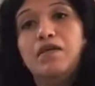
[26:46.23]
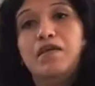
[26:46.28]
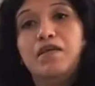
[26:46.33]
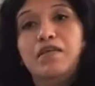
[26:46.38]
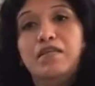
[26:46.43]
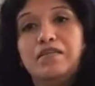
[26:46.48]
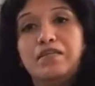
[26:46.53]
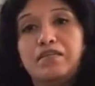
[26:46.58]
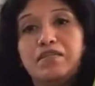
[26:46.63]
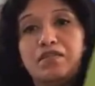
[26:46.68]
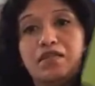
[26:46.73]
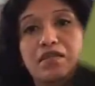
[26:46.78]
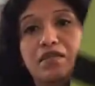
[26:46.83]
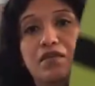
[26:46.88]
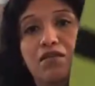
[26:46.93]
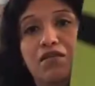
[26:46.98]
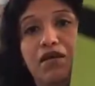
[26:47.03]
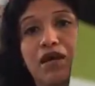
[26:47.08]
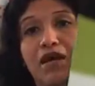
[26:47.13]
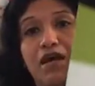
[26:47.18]
And this
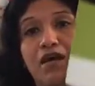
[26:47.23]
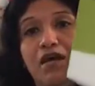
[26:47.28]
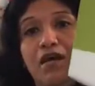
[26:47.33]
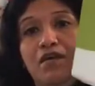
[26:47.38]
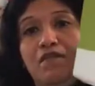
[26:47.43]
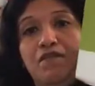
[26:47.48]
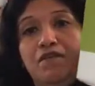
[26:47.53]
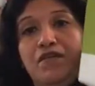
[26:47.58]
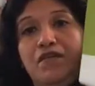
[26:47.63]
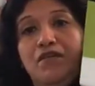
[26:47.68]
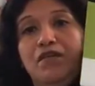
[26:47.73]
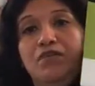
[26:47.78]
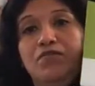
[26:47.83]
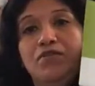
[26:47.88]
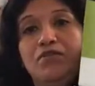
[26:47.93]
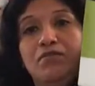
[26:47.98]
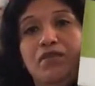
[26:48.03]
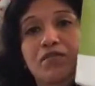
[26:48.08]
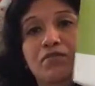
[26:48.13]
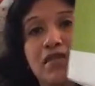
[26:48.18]
little elf, and oh,
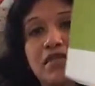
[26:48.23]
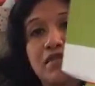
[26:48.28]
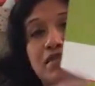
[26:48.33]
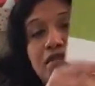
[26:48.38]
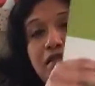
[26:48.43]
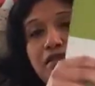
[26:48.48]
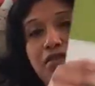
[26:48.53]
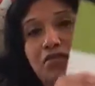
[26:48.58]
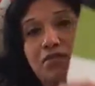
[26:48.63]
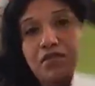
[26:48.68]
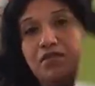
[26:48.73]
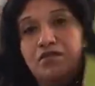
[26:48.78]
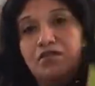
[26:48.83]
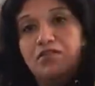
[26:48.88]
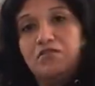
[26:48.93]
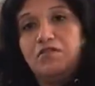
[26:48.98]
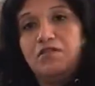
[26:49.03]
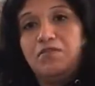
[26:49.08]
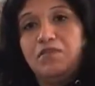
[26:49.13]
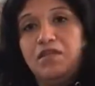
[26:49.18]
don't mind my son over there
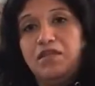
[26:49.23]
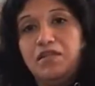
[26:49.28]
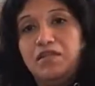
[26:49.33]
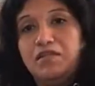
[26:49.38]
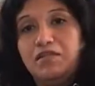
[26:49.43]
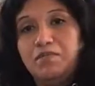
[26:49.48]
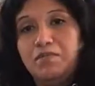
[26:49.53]
screaming. He's